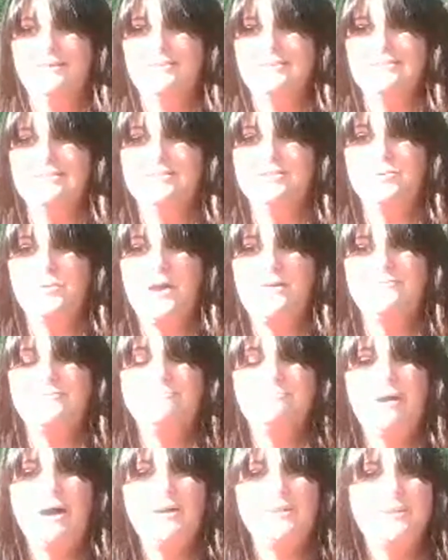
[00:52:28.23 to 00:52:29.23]
Since you
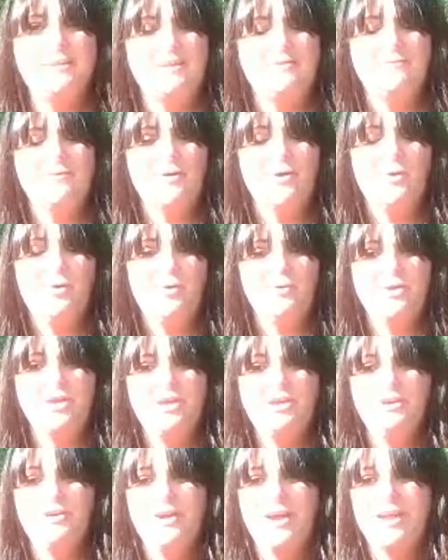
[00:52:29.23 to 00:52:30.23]
haven't bought any for a whole
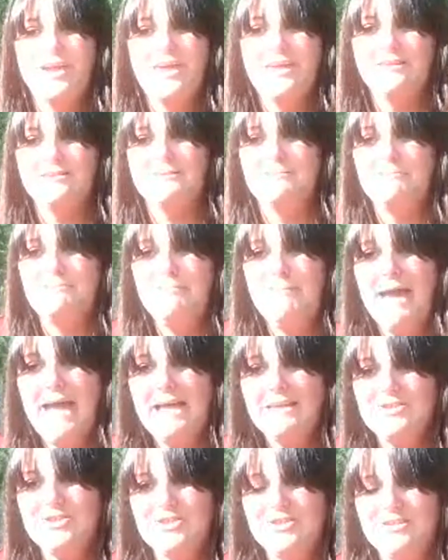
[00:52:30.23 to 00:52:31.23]
year, I can't
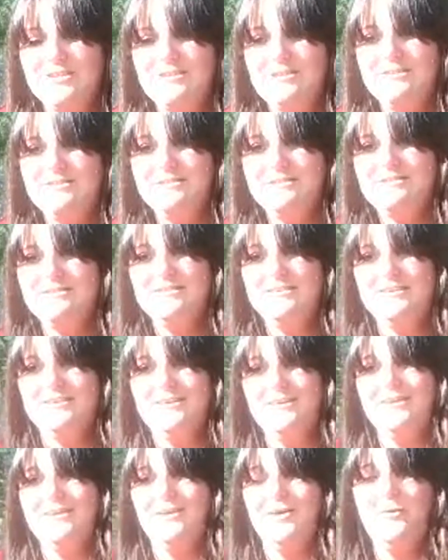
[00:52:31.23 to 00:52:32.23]
imagine.
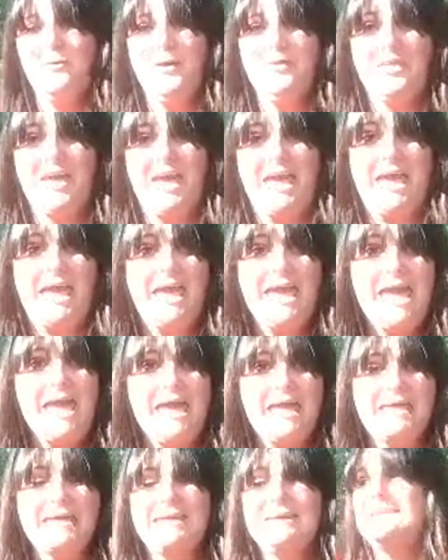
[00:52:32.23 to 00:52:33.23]
What the heck?